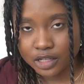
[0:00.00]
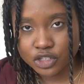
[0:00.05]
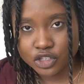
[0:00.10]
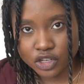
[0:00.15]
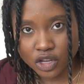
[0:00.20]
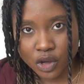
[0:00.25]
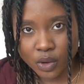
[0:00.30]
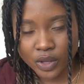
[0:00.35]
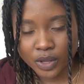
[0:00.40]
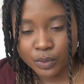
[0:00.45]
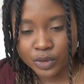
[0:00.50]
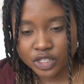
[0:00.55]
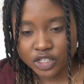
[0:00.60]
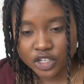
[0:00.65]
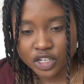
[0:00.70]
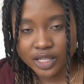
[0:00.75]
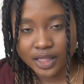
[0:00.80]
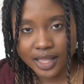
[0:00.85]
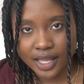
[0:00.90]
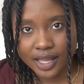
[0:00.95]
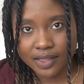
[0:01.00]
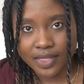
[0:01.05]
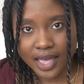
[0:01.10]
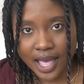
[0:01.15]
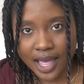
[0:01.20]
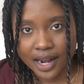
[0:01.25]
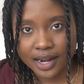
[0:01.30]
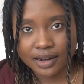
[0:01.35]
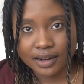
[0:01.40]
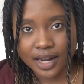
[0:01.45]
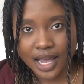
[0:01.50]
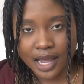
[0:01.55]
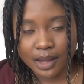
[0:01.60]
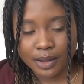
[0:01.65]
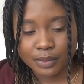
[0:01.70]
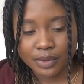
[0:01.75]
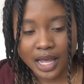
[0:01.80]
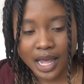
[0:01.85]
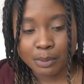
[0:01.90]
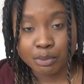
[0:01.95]
So it was a good thing that
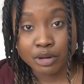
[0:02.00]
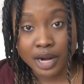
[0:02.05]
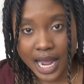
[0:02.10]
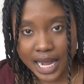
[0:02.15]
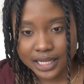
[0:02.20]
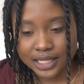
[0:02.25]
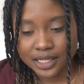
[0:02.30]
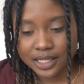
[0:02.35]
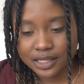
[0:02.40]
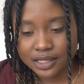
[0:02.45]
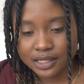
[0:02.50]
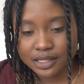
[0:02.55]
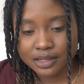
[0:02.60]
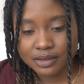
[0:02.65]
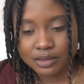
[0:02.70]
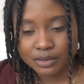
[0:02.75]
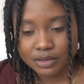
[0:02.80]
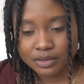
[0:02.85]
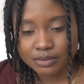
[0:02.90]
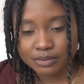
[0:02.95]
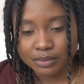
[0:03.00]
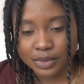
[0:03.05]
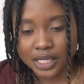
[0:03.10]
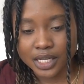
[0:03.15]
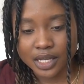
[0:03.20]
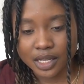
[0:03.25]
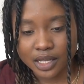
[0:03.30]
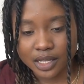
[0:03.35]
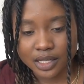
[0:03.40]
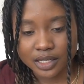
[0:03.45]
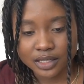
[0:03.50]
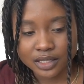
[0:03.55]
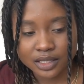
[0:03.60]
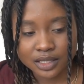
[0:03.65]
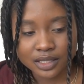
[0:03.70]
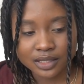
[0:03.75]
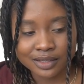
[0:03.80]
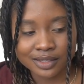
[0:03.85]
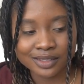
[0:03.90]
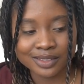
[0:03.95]
I practiced,
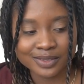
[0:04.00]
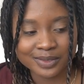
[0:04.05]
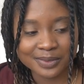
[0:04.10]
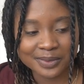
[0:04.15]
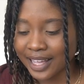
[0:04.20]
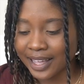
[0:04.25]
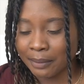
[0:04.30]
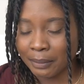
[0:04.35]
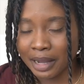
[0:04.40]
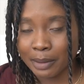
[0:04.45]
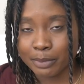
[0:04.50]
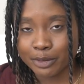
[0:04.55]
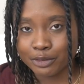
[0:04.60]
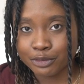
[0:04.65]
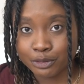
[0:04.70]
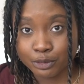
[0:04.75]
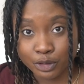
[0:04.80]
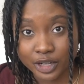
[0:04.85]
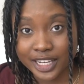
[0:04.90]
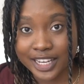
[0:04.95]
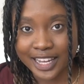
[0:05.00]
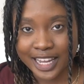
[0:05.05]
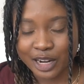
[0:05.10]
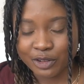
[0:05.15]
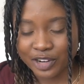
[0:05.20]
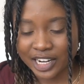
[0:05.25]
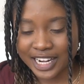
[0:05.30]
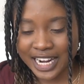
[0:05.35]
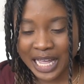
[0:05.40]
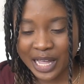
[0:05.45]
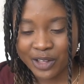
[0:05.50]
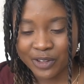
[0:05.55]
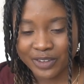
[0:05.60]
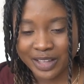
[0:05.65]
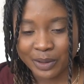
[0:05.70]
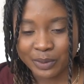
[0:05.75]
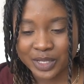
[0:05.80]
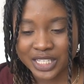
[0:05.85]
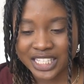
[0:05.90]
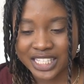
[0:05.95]
because I might be freaking out right now if
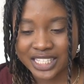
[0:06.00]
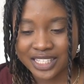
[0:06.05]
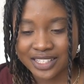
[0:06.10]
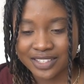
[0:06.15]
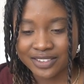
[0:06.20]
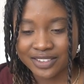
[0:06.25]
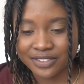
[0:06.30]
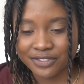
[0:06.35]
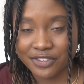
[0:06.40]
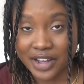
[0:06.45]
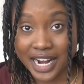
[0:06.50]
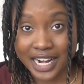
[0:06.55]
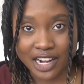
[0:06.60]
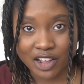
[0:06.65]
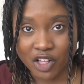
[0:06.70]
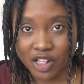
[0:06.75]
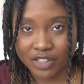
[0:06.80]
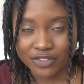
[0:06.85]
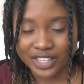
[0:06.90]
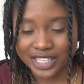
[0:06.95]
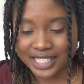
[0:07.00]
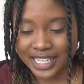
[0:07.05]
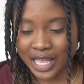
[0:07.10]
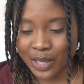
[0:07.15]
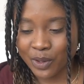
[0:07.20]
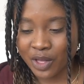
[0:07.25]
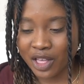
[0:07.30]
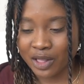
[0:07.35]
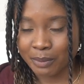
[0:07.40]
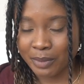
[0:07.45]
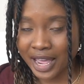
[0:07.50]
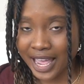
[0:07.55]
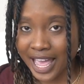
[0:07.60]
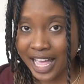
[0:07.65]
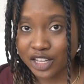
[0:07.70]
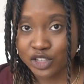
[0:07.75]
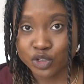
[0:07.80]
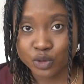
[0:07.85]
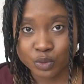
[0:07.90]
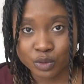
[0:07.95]
I was finding all of this out on my
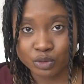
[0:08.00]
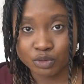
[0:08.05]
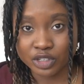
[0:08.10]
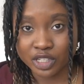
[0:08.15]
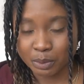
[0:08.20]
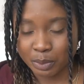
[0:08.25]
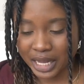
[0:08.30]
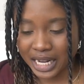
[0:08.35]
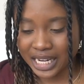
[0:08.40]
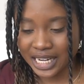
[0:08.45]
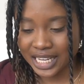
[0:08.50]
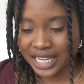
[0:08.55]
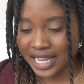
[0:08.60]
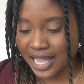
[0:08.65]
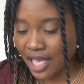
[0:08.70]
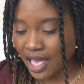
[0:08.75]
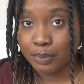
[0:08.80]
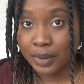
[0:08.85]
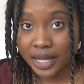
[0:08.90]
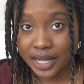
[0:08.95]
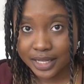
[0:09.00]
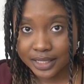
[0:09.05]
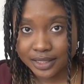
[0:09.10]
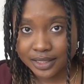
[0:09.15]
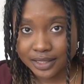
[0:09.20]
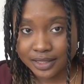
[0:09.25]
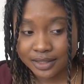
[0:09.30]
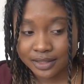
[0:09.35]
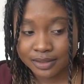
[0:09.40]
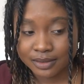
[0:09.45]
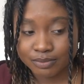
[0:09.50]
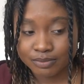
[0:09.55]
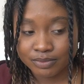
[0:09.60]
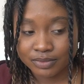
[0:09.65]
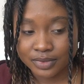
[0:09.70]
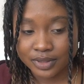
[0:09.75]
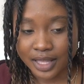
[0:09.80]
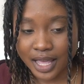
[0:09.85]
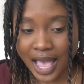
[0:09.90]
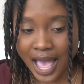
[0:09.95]
actual real painting. But
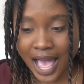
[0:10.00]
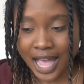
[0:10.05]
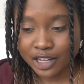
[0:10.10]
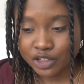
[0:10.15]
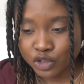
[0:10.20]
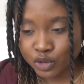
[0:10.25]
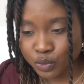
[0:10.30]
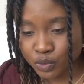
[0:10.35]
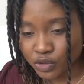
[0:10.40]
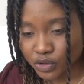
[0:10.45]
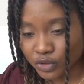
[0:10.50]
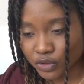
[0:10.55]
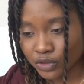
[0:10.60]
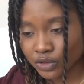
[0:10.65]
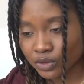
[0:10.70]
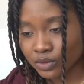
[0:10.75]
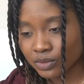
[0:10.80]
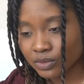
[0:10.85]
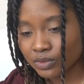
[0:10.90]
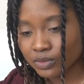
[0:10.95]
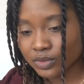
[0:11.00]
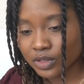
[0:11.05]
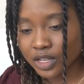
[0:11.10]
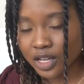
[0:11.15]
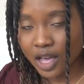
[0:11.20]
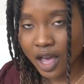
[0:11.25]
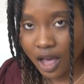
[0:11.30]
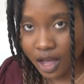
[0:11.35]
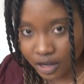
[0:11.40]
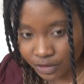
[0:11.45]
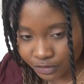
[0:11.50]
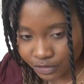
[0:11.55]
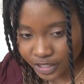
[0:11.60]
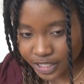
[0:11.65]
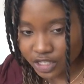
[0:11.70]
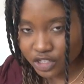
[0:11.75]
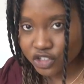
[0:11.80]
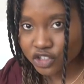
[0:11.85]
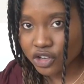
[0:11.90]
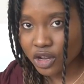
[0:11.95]
the actual
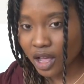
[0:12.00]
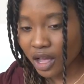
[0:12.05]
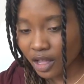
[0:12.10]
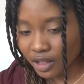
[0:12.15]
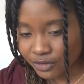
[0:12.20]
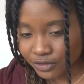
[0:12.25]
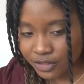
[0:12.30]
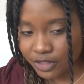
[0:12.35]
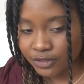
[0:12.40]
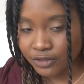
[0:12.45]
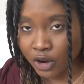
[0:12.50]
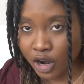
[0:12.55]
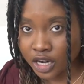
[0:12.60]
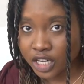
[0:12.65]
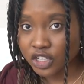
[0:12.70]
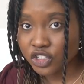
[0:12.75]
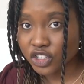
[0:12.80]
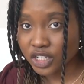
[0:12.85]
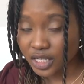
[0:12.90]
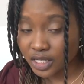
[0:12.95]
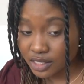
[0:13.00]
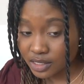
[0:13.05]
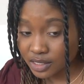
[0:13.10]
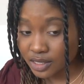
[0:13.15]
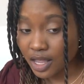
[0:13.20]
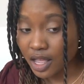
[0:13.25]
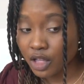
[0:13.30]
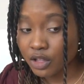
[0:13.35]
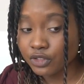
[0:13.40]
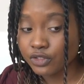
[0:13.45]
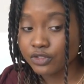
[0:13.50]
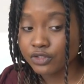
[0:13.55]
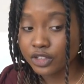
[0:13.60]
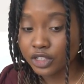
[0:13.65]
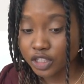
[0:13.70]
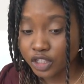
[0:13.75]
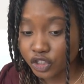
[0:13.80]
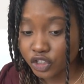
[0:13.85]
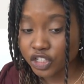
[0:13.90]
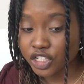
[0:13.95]
coverage of the varnish itself
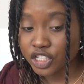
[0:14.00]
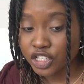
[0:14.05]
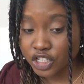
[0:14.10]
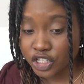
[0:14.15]
looks